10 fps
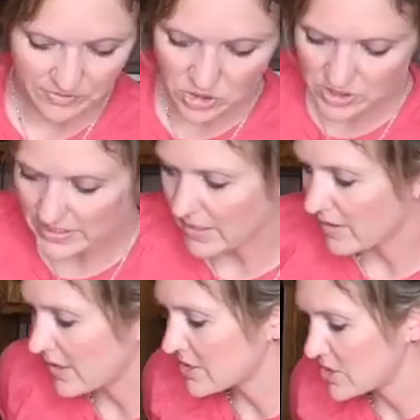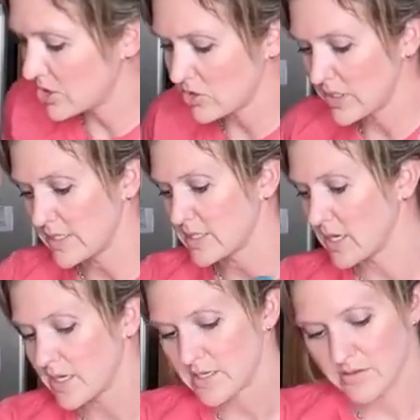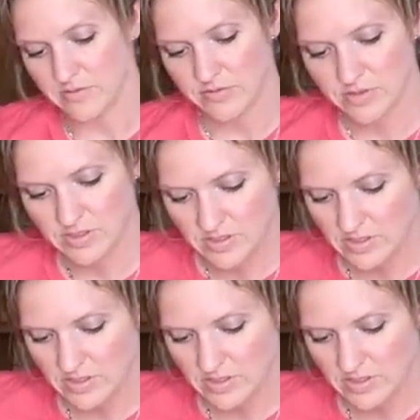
First thing I like to do is kind of